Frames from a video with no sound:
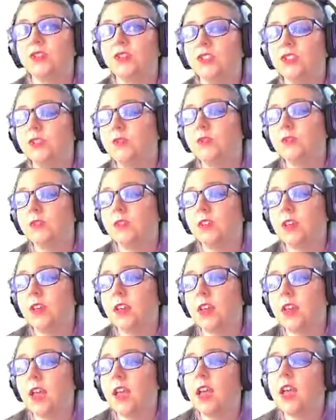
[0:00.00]
two?
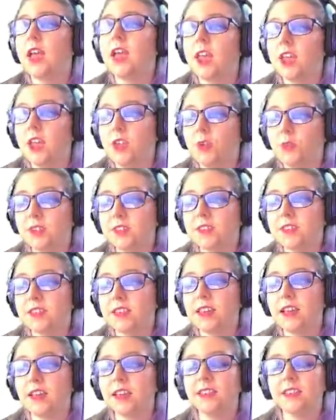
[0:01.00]
It was
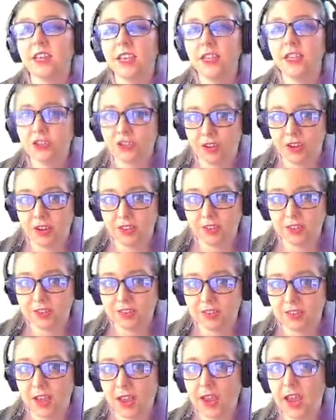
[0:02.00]
the electrons.
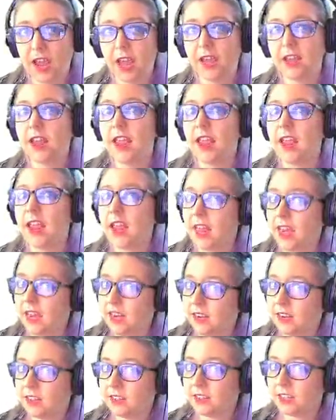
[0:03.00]
I had 8
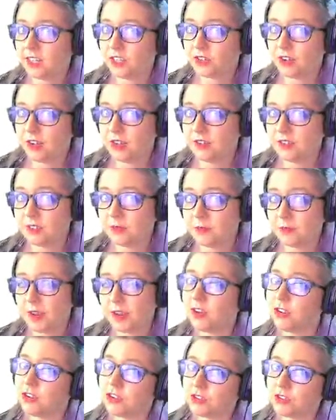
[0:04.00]
electrons in my
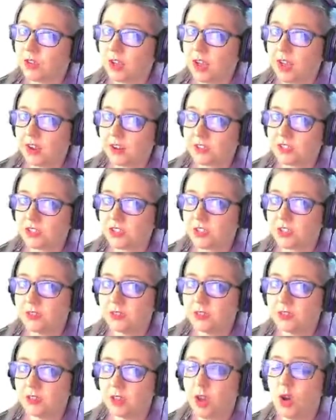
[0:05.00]
neutral oxygen,
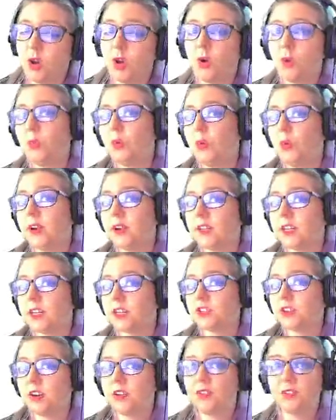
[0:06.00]
1
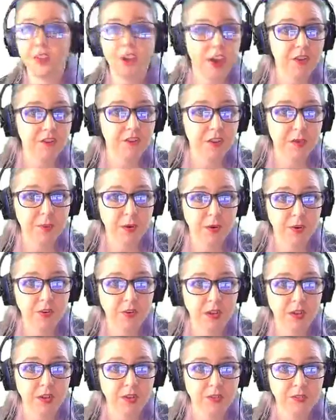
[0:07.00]
electron for every
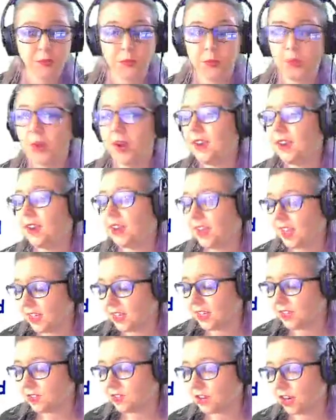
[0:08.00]
proton, 1
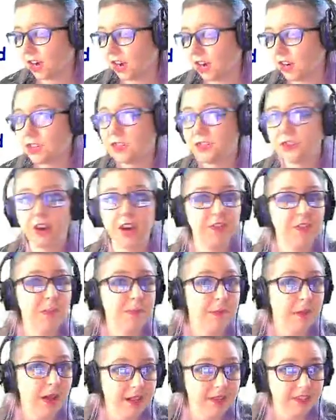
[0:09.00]
negative charge for every
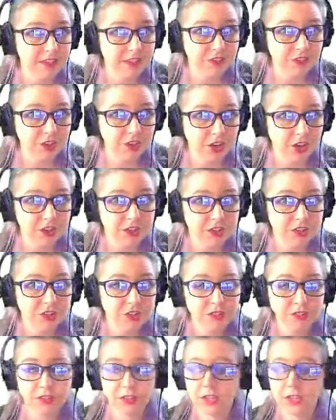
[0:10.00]
positive charge.